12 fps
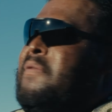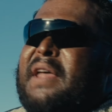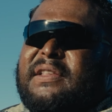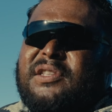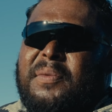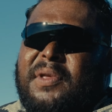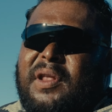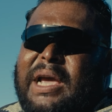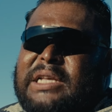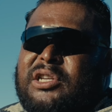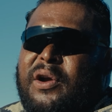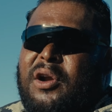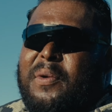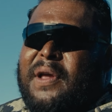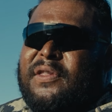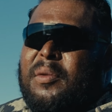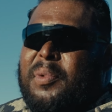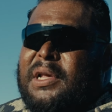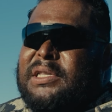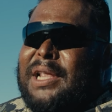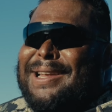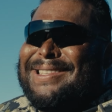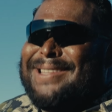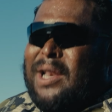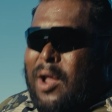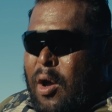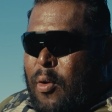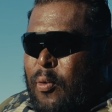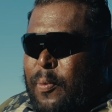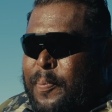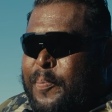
If that's something you guys are interested, please let us know.